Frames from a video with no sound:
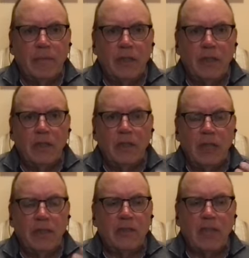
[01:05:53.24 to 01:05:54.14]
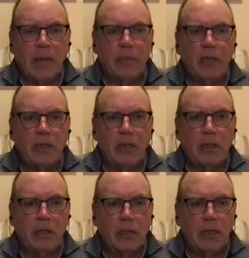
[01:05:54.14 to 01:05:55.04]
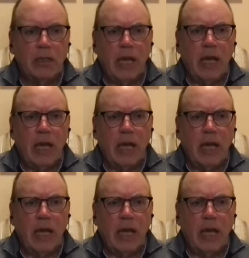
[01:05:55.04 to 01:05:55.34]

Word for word: you know, you're not stopping and going, yeah,